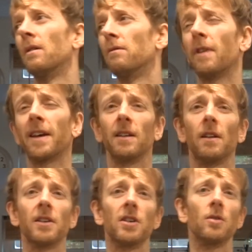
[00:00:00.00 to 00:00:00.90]

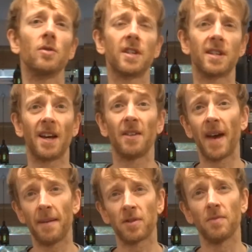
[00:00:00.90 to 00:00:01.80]
regularly used is kind of
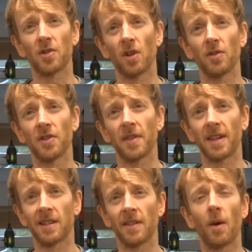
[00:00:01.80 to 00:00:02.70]
Epsom salts and
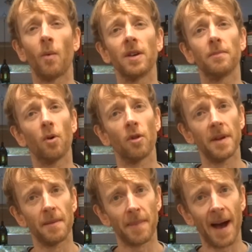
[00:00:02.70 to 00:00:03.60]
things like that, where you put them in
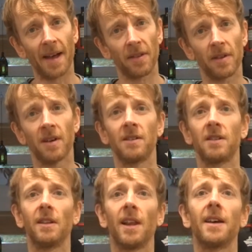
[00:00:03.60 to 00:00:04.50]
a bath,
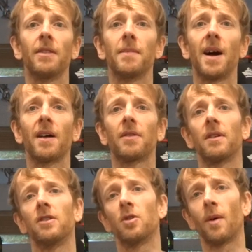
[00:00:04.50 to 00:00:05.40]
you lie in the bath
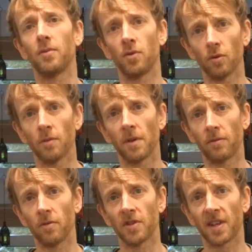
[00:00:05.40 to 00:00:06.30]
and you absorb it
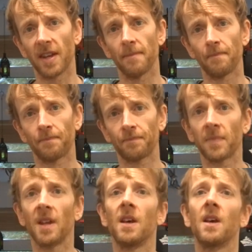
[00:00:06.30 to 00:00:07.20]
through the skin.
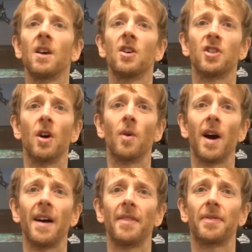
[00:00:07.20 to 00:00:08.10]
So
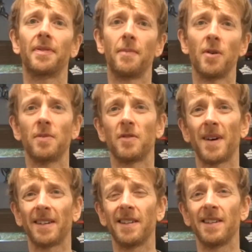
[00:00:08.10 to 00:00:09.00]
the purpose of
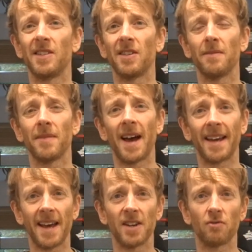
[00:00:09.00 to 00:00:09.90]
magnesium
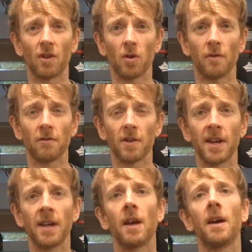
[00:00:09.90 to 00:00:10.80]
again is
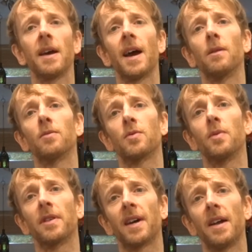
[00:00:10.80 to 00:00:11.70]
recovery. It helps
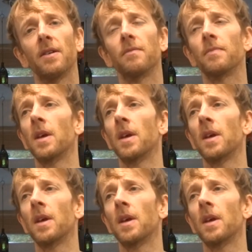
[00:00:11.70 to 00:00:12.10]
with kind of